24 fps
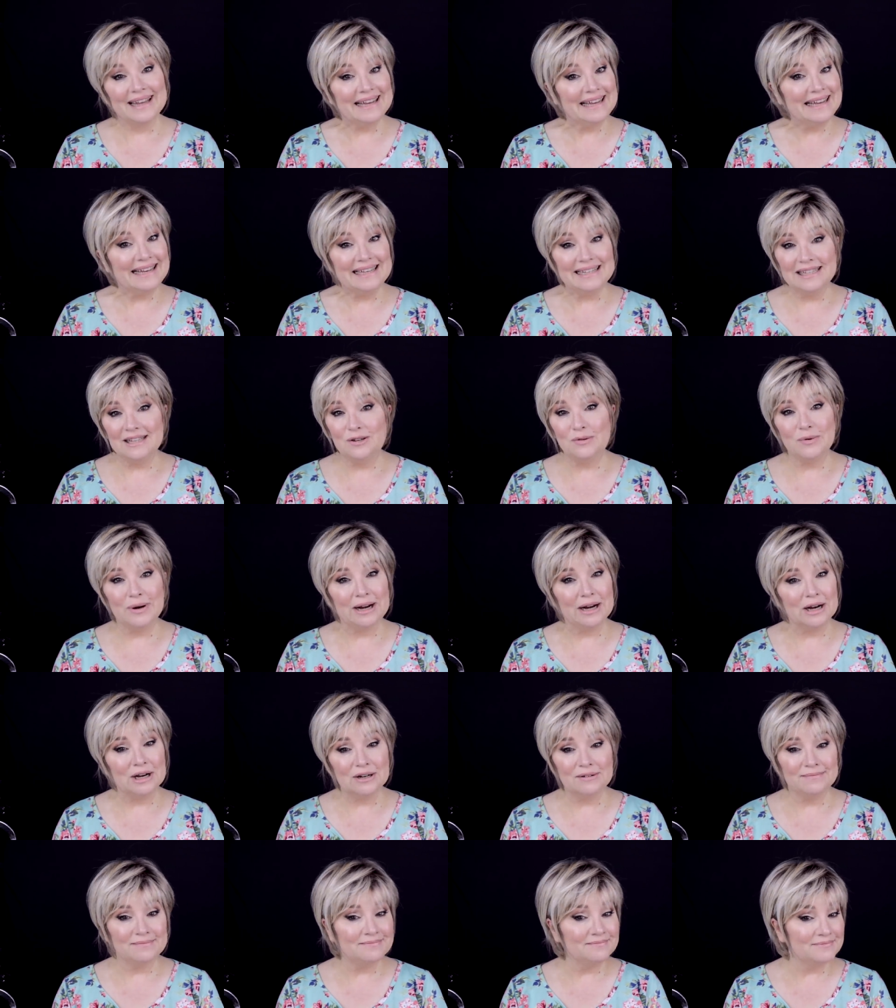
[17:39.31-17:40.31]
easy
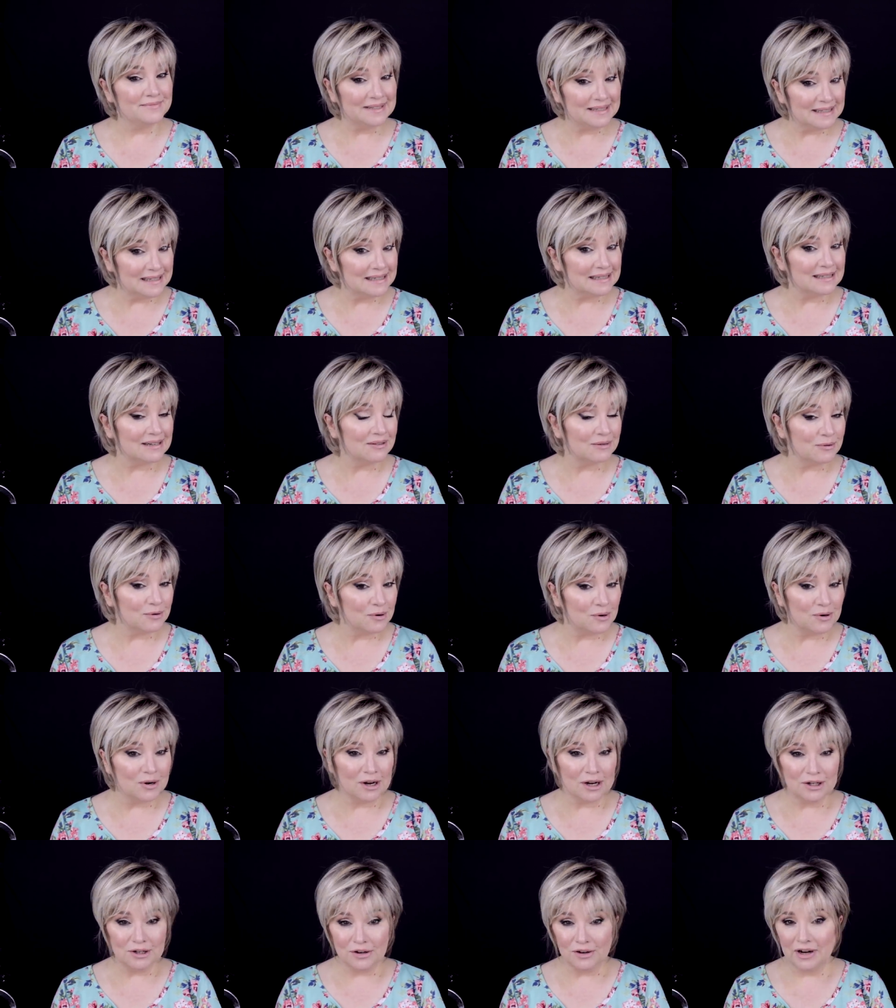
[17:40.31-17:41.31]
wear. This is a throw
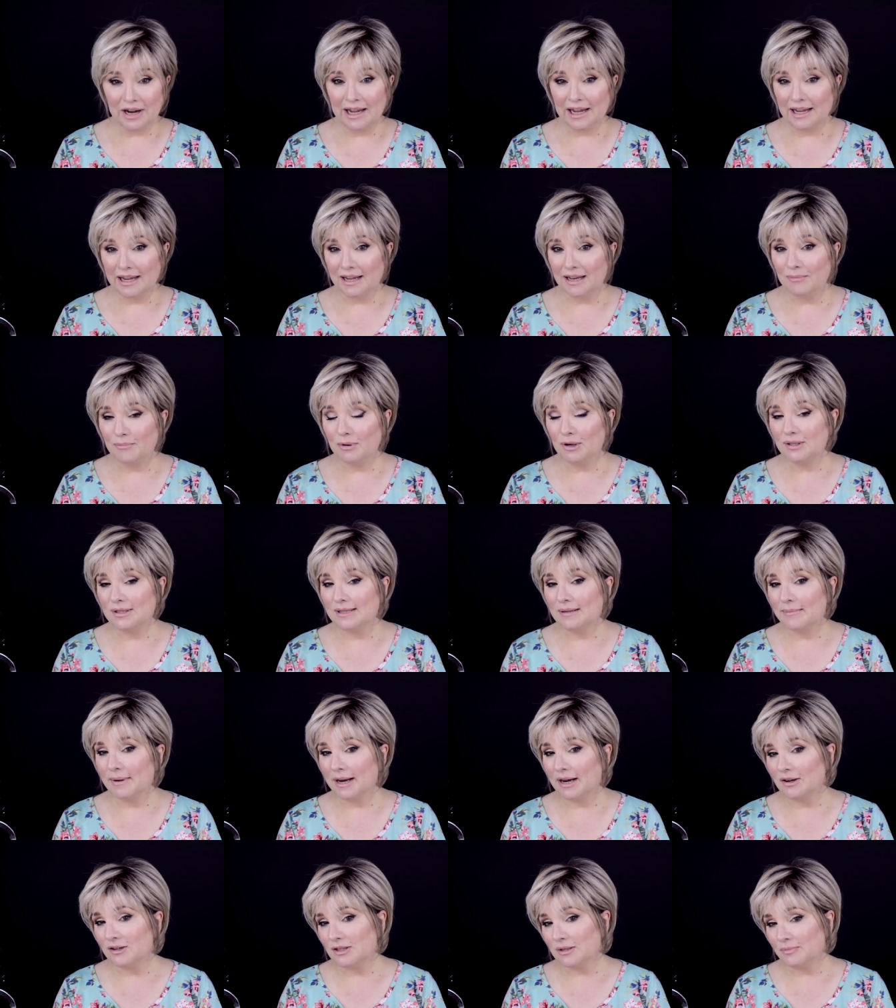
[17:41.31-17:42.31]
it on your head, put
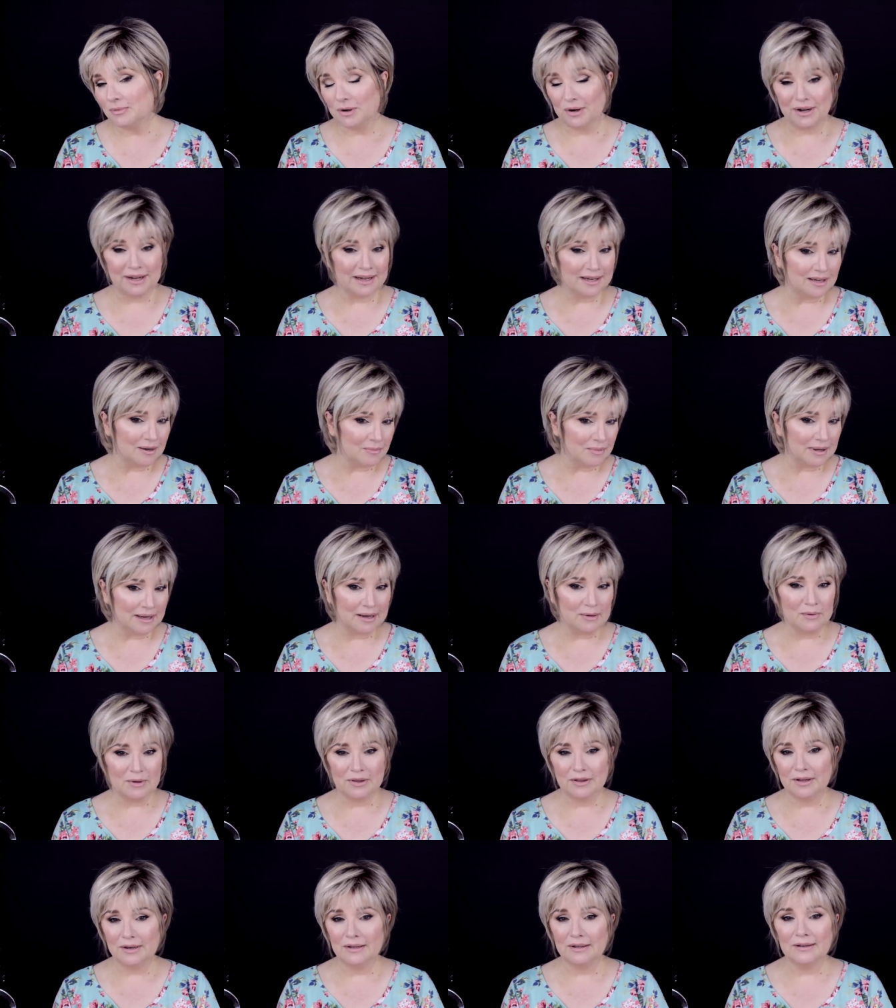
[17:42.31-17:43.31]
some hairspray in it, play
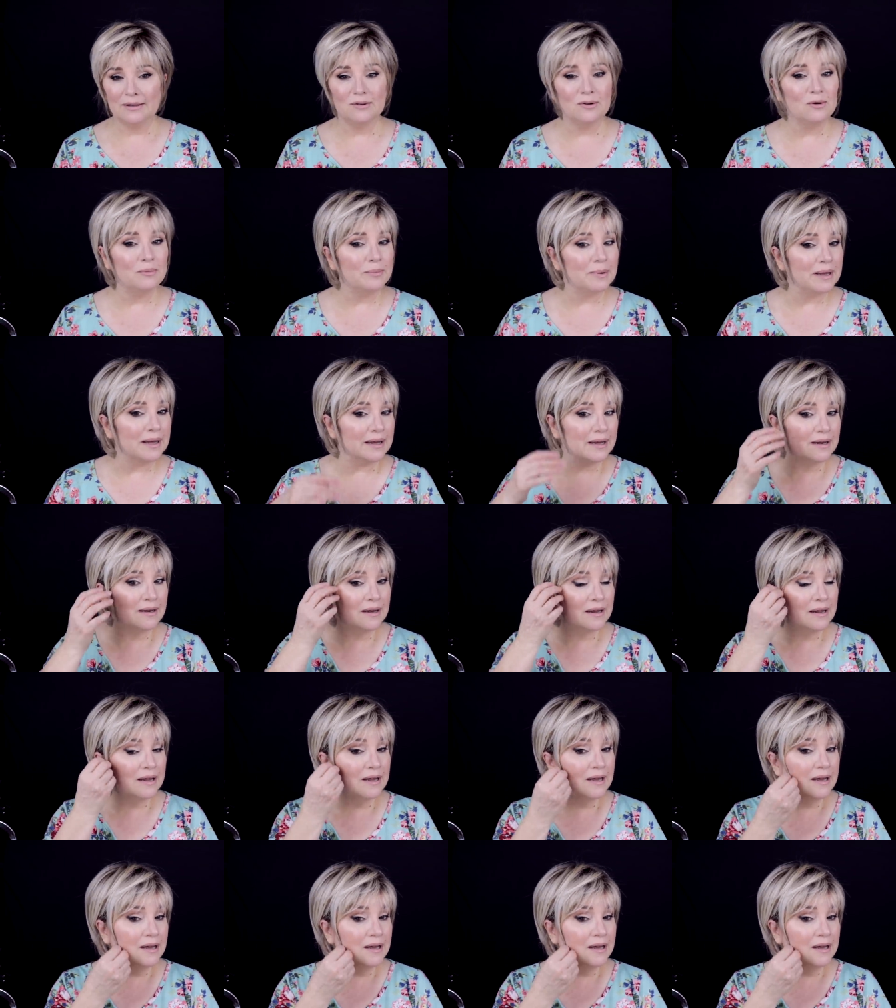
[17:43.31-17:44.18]
with it a little bit,